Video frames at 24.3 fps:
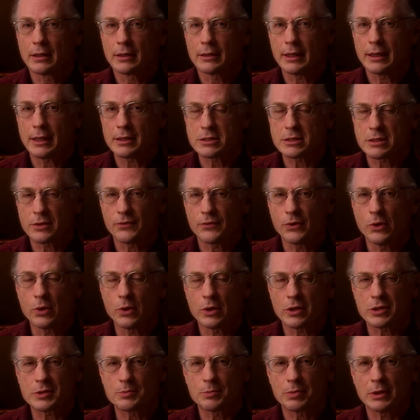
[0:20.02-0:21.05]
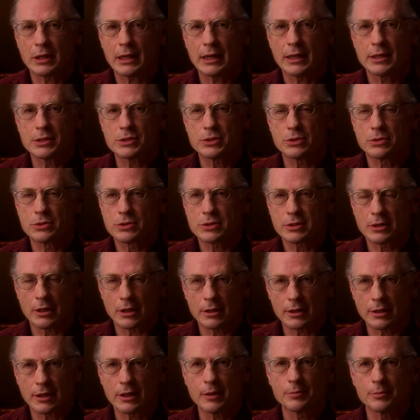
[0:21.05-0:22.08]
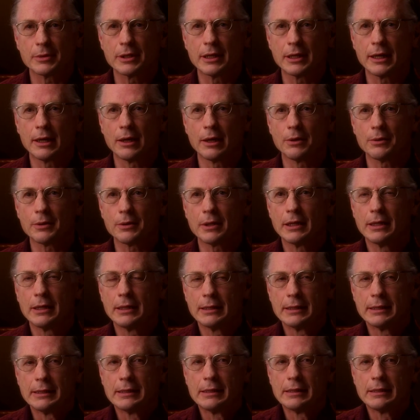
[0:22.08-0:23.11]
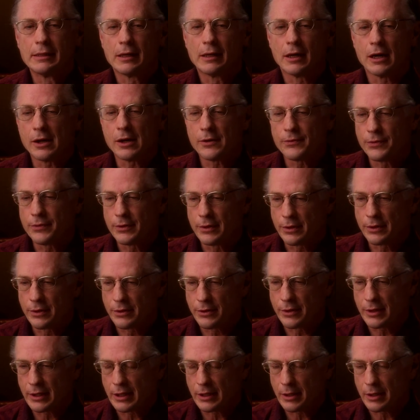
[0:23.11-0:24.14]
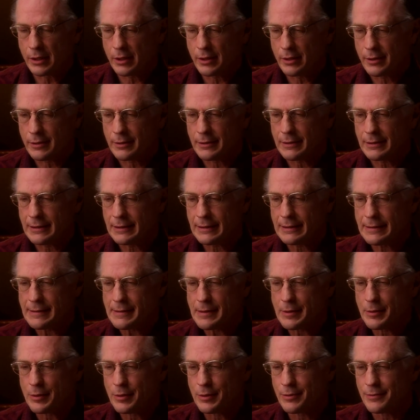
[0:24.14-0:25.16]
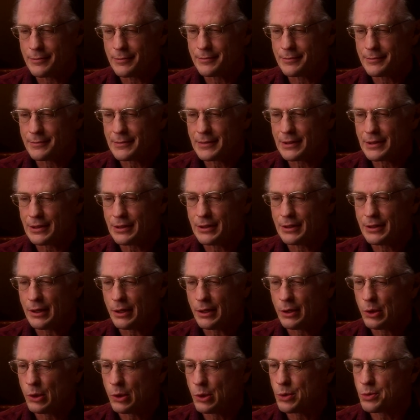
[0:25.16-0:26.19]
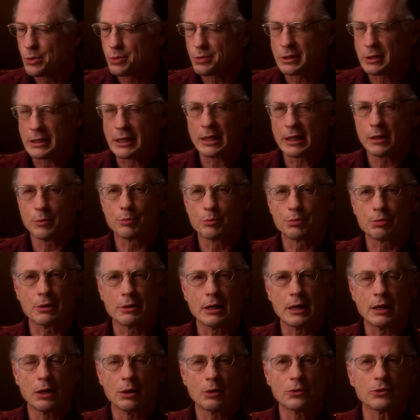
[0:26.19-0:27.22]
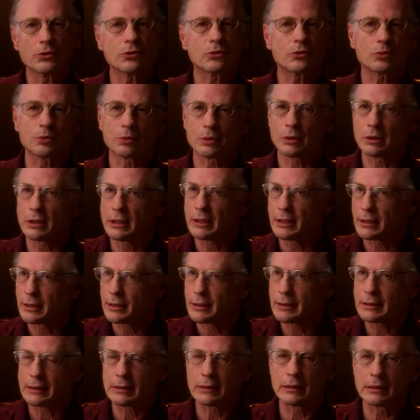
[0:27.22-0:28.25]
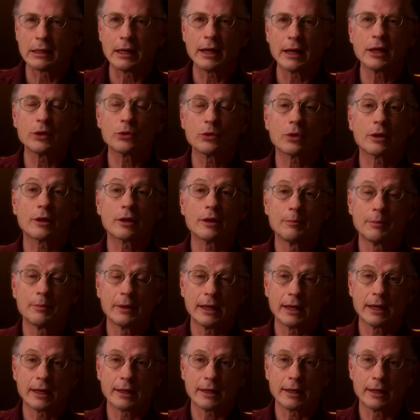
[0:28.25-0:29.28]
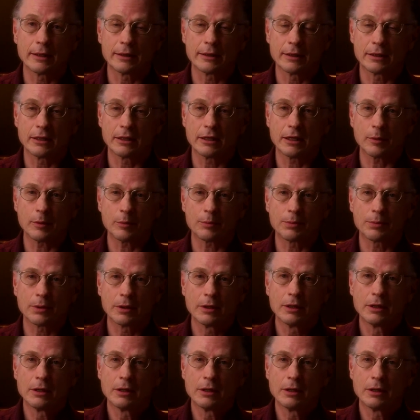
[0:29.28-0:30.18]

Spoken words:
that's the focus. But as you'd start to come down, often the yellow, green, brown, swirling lines would come back, and the deep,